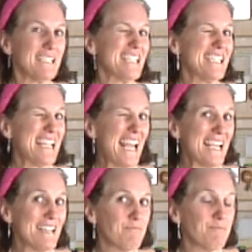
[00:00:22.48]
Today,
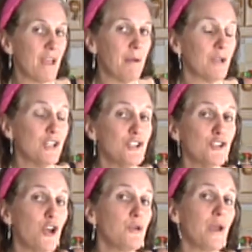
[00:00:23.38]
I'm going to
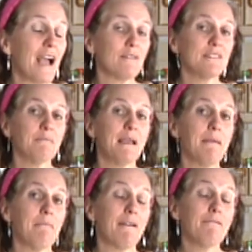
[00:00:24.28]
show you how to
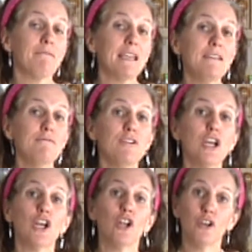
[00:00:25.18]
make my
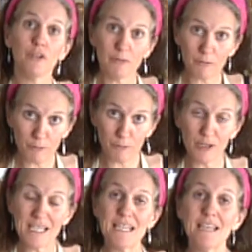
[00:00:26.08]
favorite
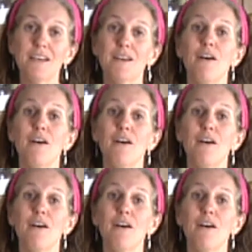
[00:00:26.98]
gluten-free